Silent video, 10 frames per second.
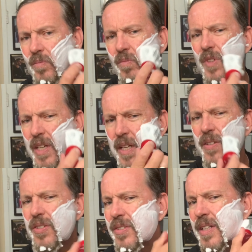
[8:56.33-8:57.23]
Yeah, this
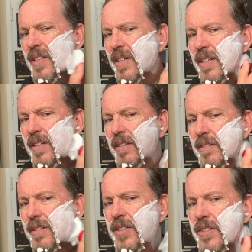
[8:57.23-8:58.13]
is a,
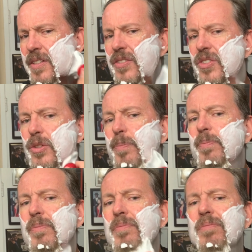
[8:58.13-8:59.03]
this, this soap,
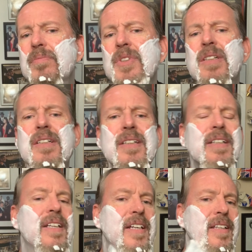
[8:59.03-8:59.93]
I
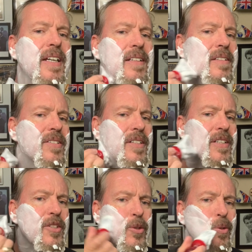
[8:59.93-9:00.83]
like that. It's not
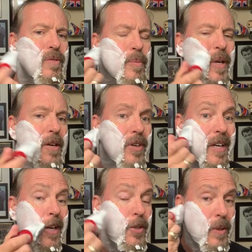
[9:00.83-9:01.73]
too overpowering. I
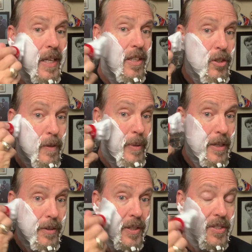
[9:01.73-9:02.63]
do like the
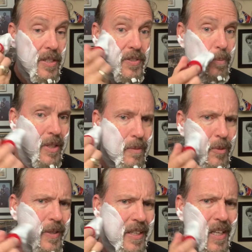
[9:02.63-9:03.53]
overpowering stuff sometimes, but
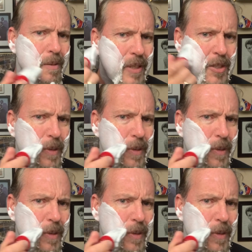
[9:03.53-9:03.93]
again, it makes my